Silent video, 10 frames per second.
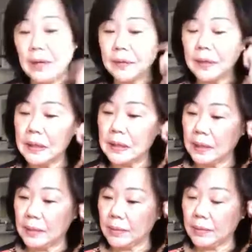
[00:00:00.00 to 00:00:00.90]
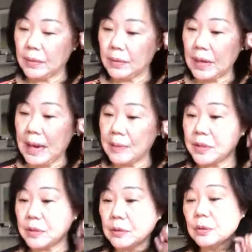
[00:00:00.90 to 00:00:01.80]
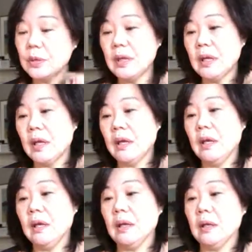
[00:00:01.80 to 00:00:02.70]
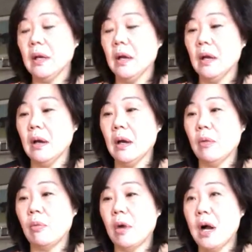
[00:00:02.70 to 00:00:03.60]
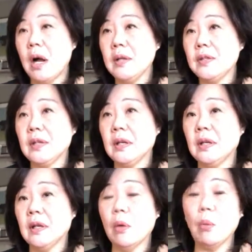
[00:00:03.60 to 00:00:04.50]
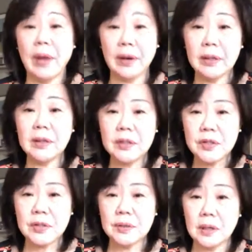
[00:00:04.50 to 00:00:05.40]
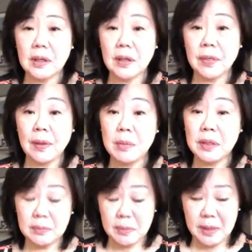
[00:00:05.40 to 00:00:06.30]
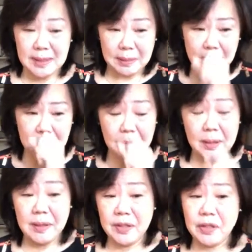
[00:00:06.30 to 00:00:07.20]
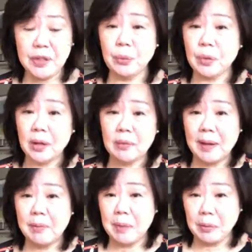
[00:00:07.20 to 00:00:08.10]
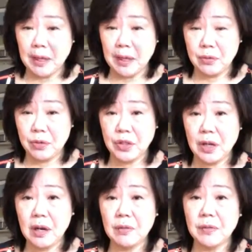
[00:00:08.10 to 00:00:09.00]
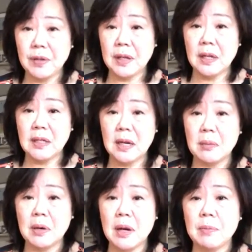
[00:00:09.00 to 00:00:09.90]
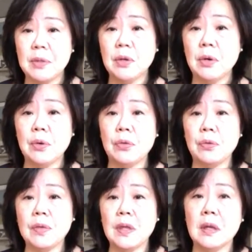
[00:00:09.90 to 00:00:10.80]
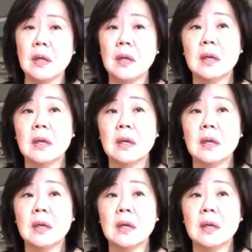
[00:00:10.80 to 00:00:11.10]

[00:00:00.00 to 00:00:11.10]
I think there's absolutely a rising awareness, and someone is good work by people like yourself and Debra, through the,